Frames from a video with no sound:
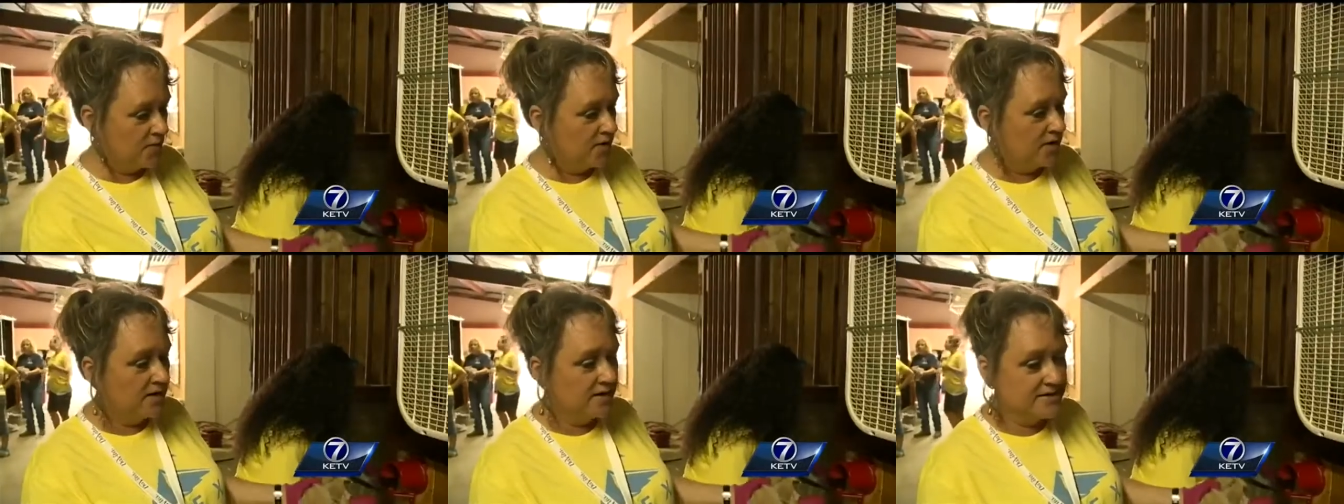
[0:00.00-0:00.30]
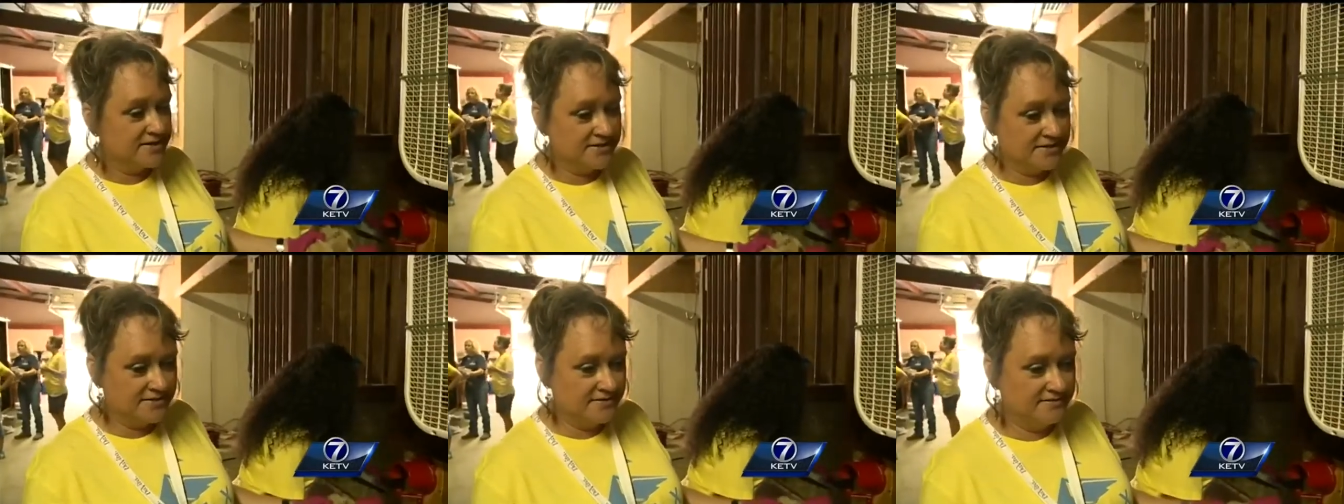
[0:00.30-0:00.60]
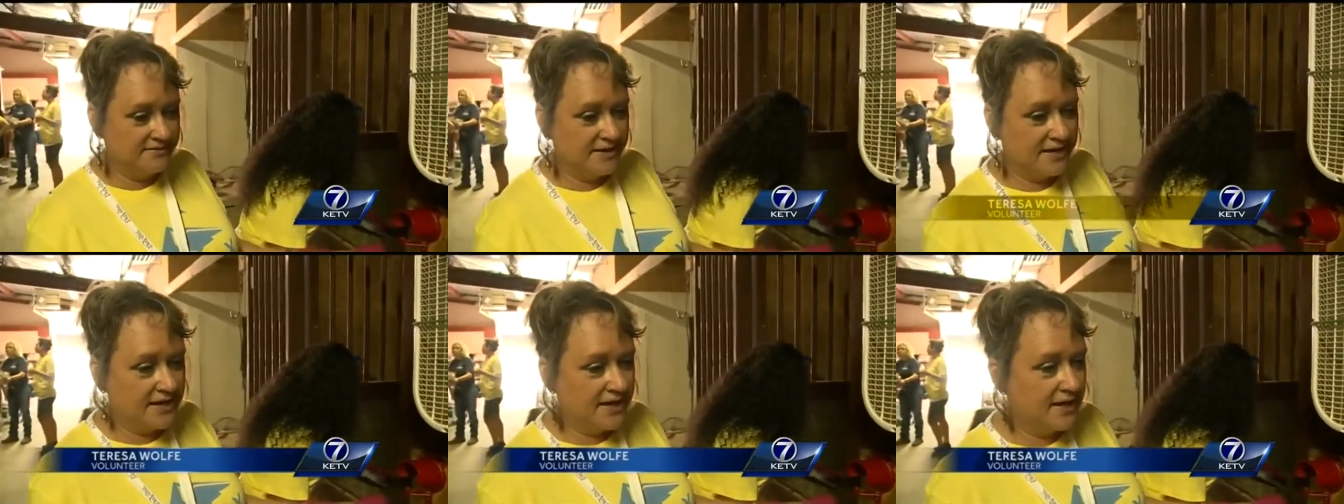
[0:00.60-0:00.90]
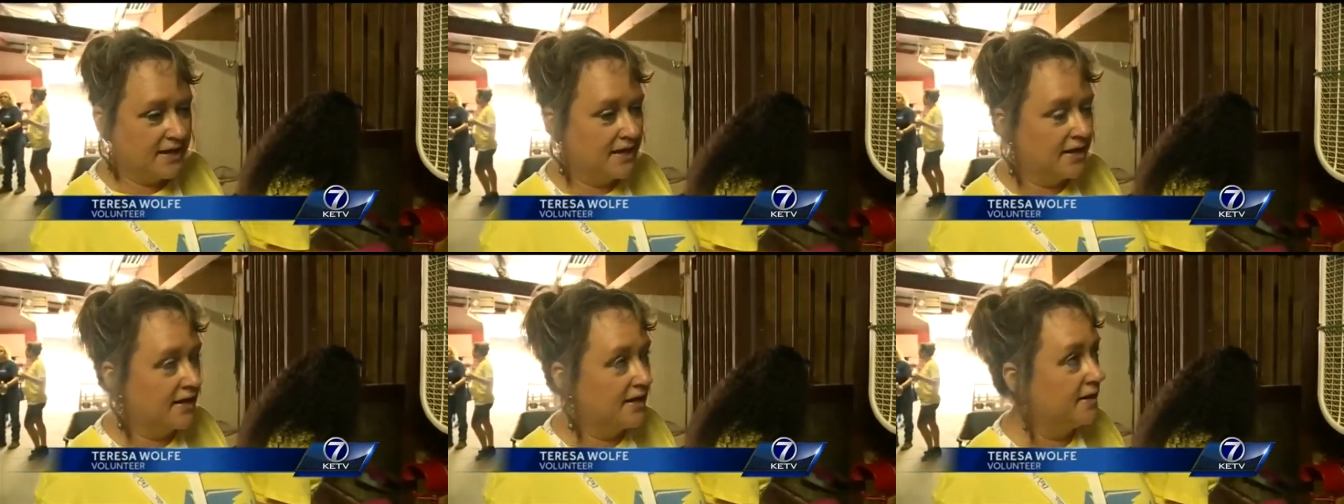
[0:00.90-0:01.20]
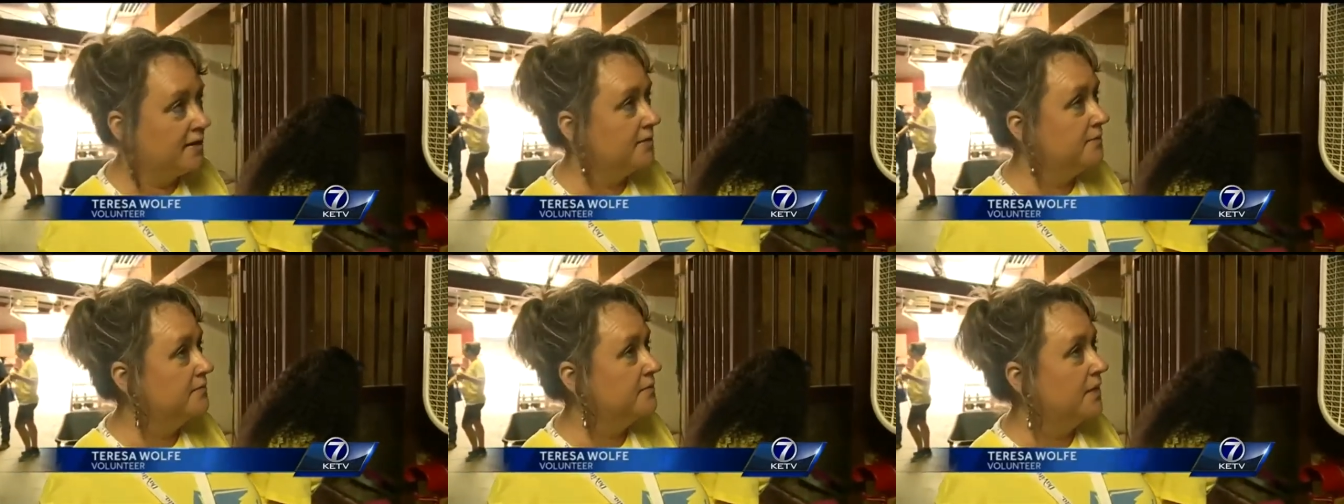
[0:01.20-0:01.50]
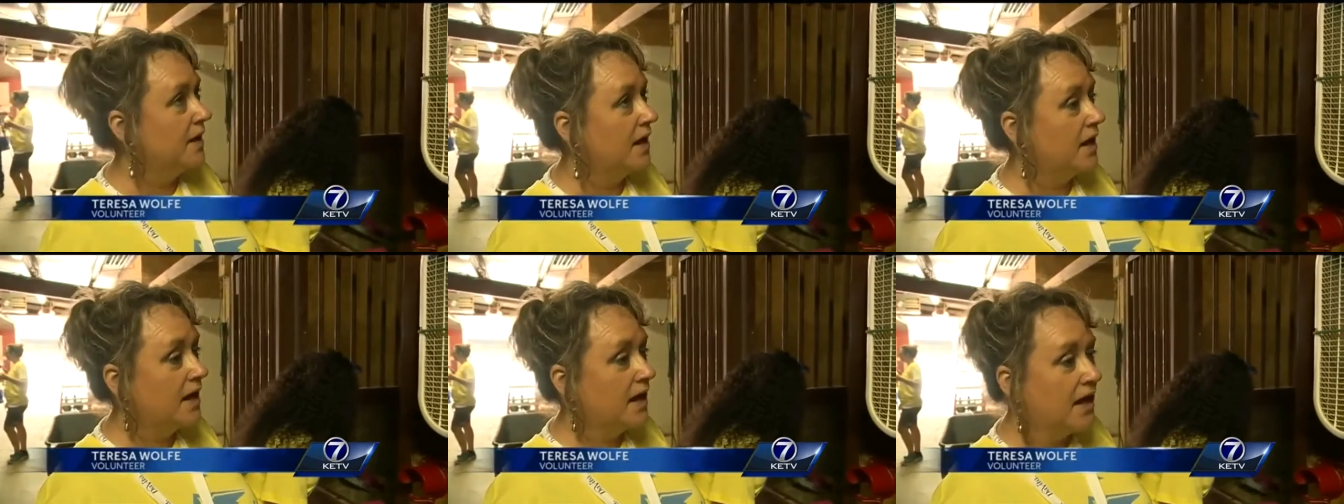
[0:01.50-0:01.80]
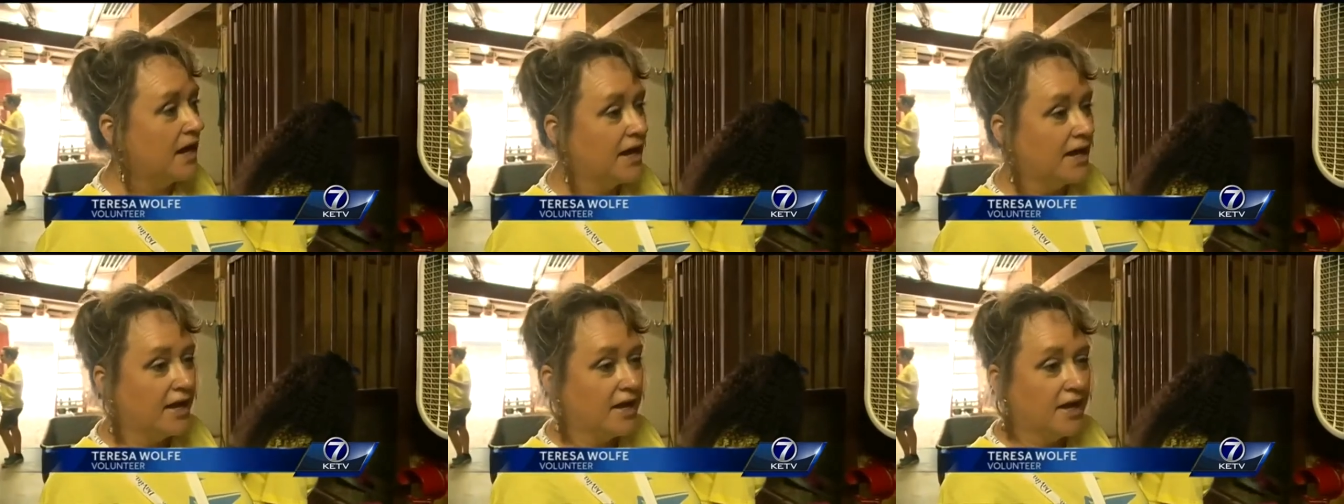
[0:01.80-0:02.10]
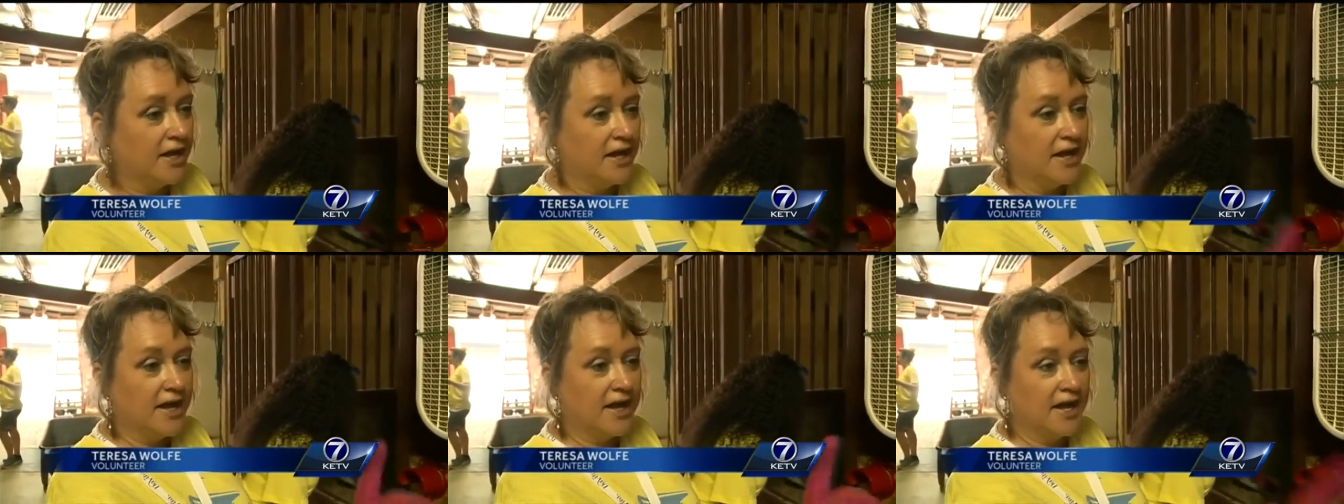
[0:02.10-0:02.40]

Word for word: walls. Um, I